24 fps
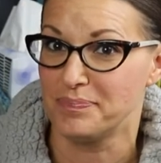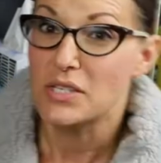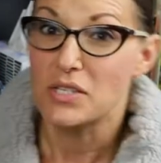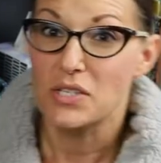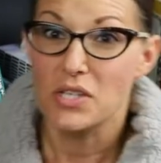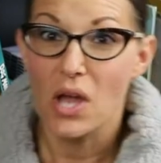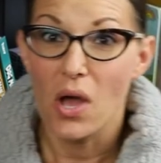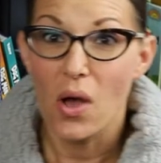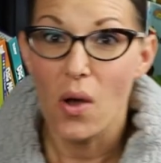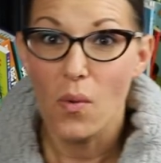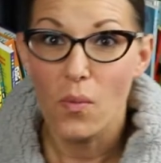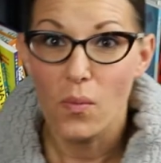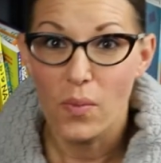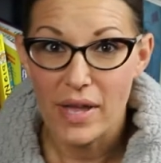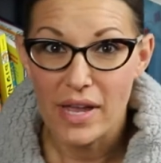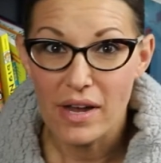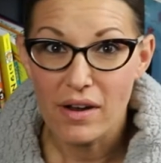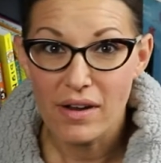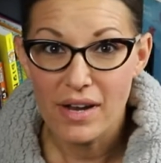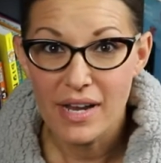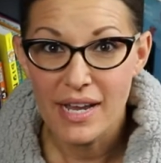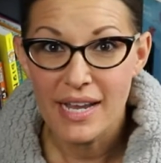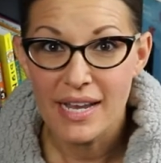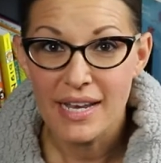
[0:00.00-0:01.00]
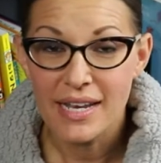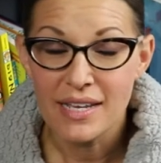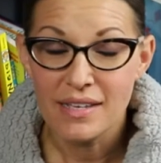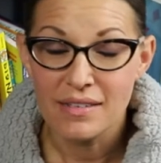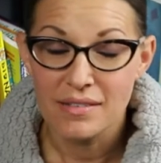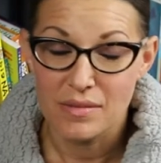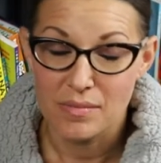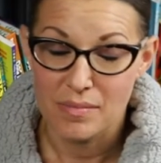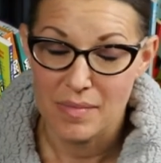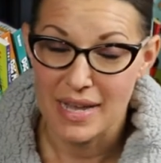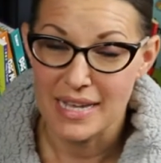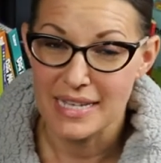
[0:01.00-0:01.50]
So we're in
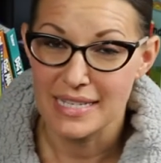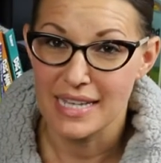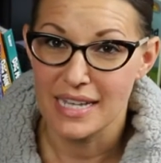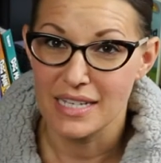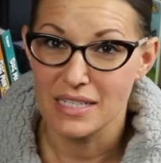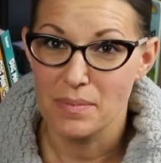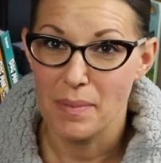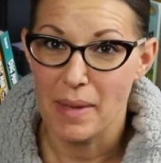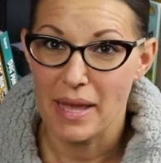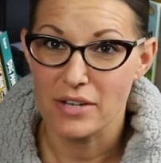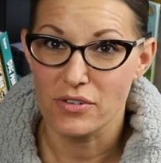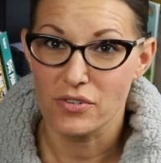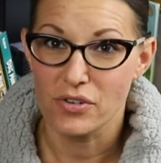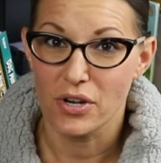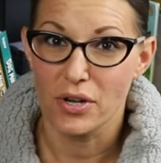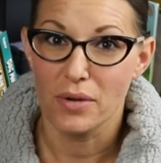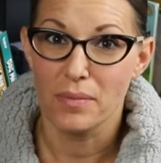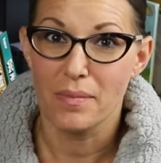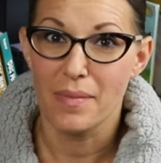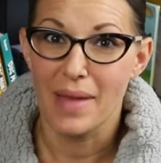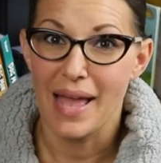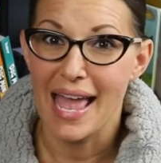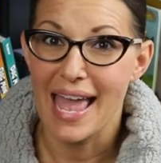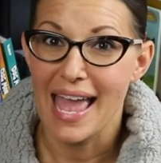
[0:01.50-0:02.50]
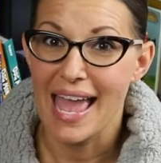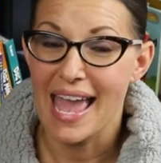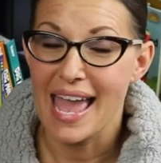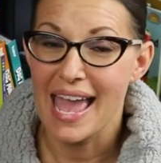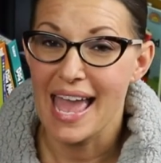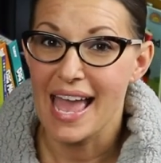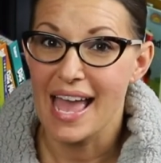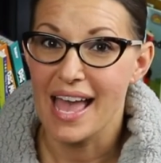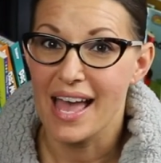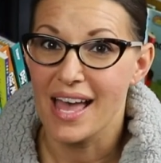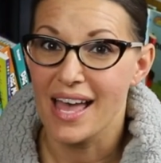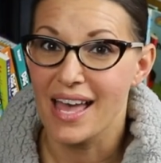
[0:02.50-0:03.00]
my son's bedroom,
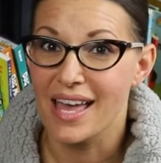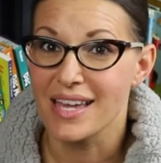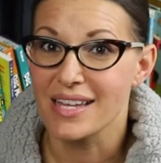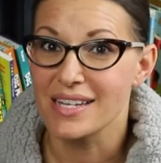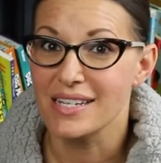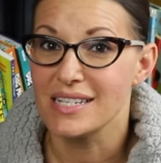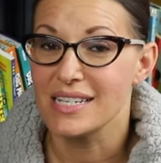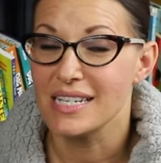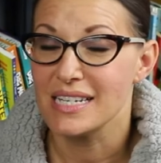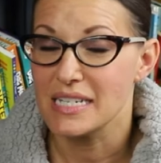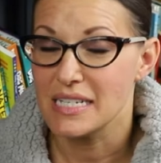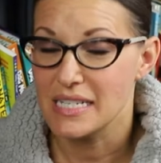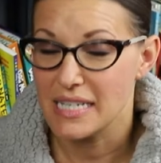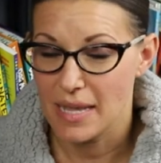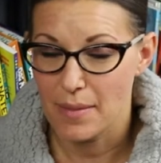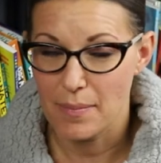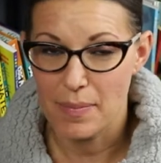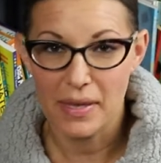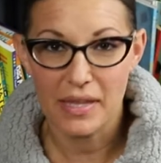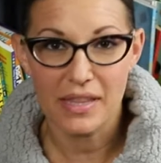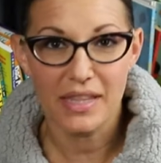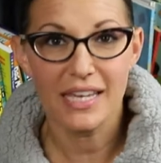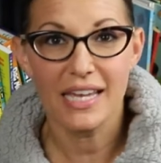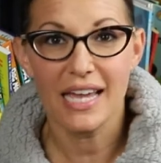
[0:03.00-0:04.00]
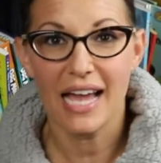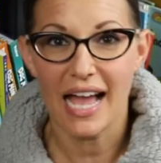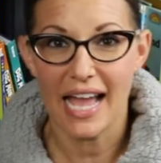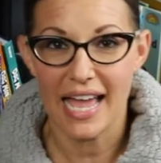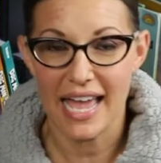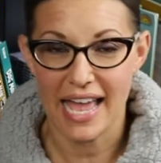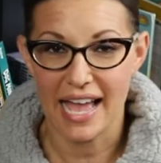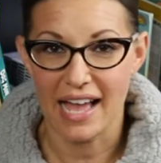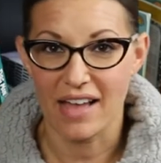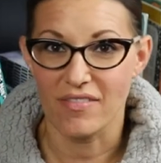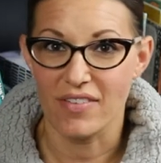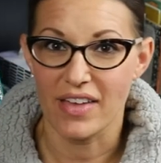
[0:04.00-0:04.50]
and typically I
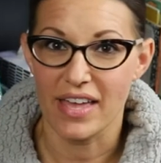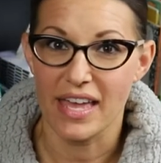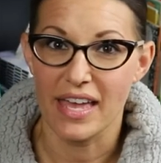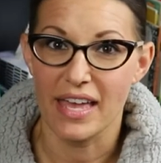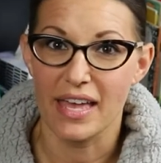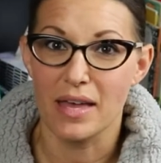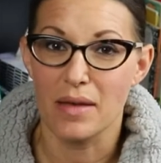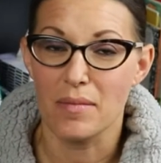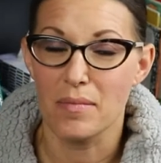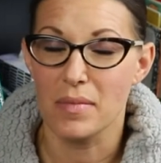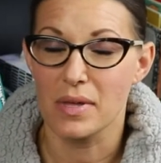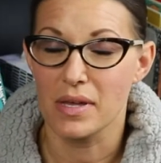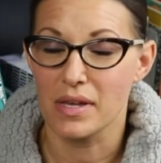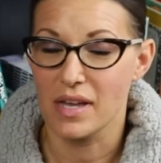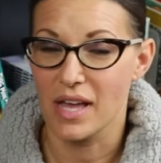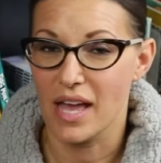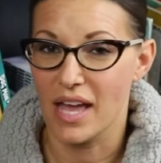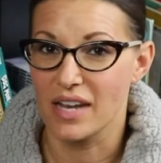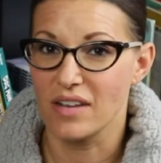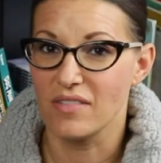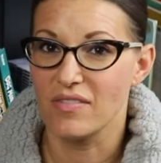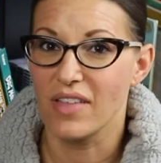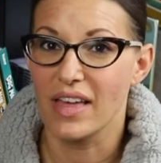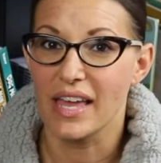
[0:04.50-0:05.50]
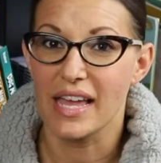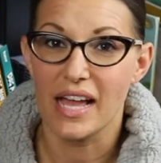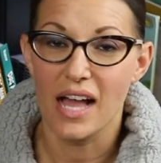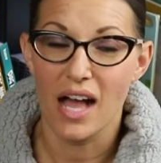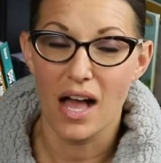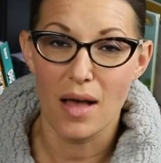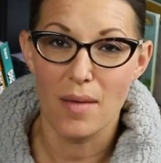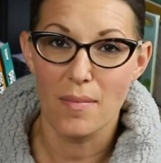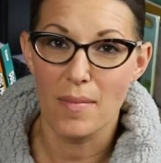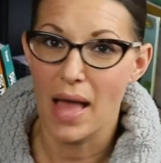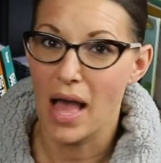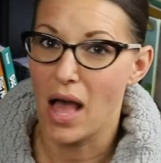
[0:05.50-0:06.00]
have him kind of like
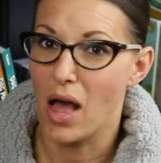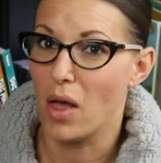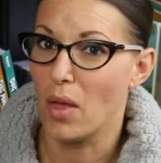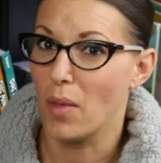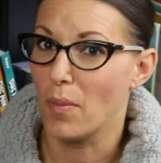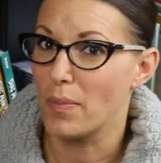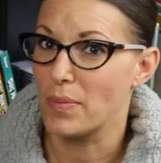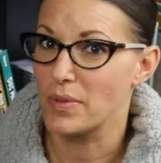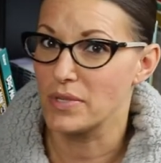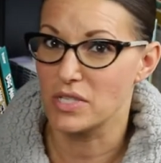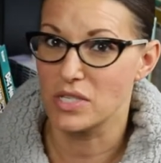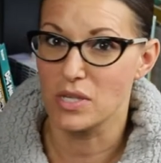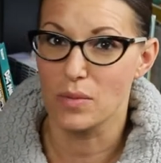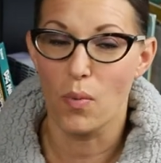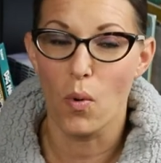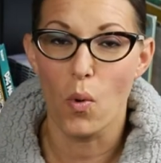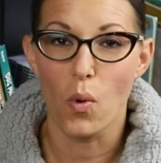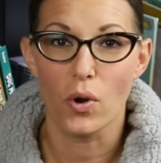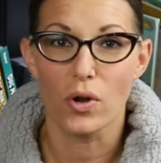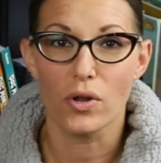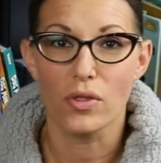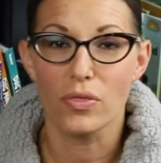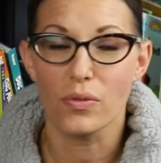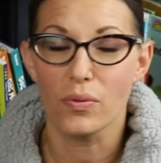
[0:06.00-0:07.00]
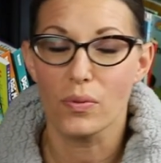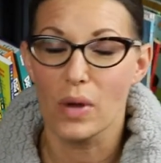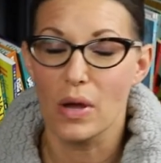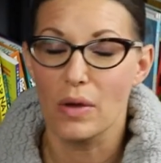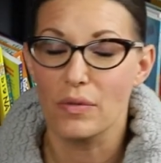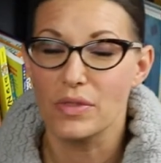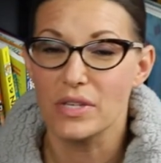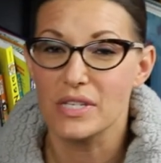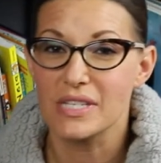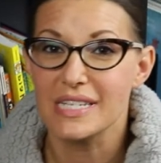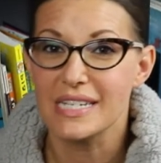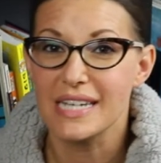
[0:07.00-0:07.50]
come help support
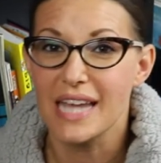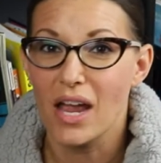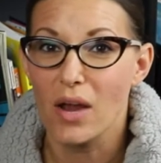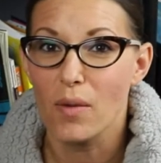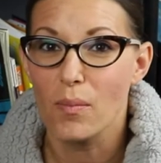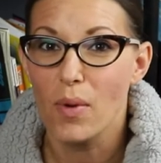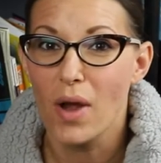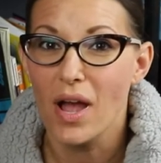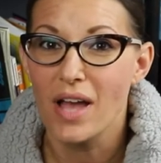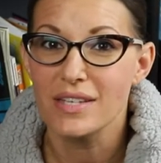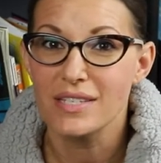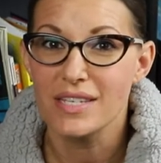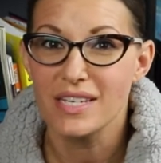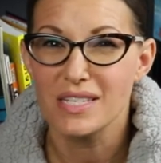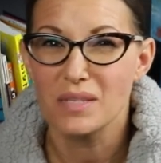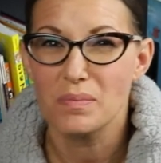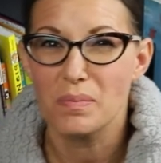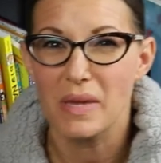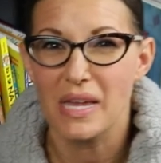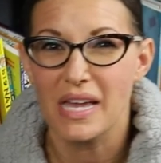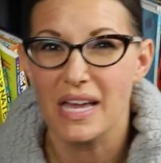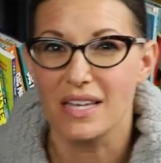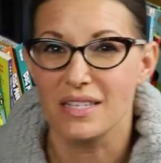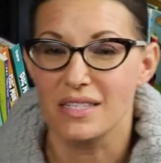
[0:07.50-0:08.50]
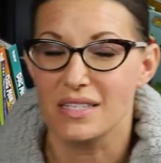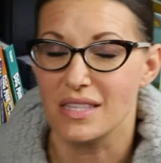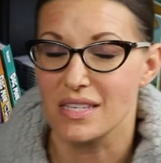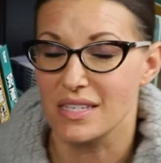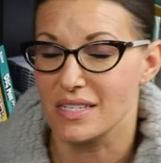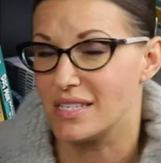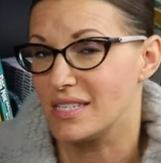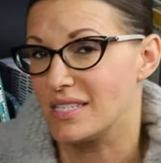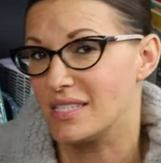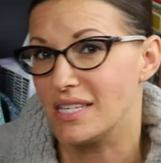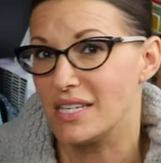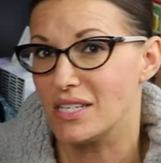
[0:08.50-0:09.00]
throughout this entire process because
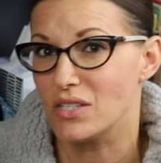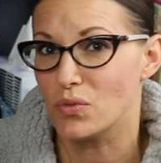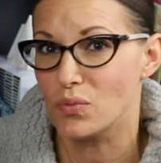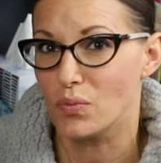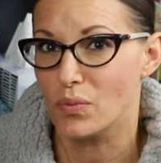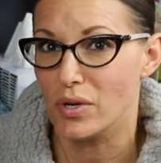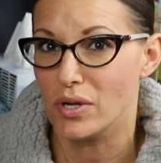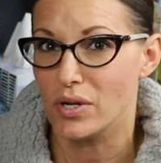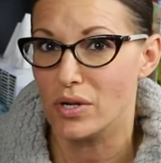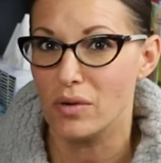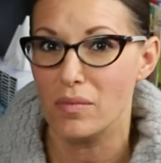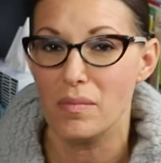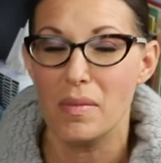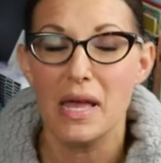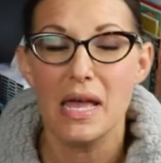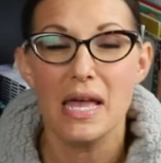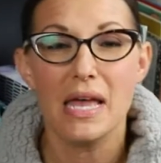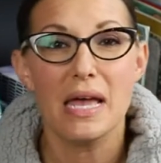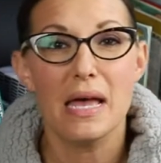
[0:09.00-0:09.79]
this is his room.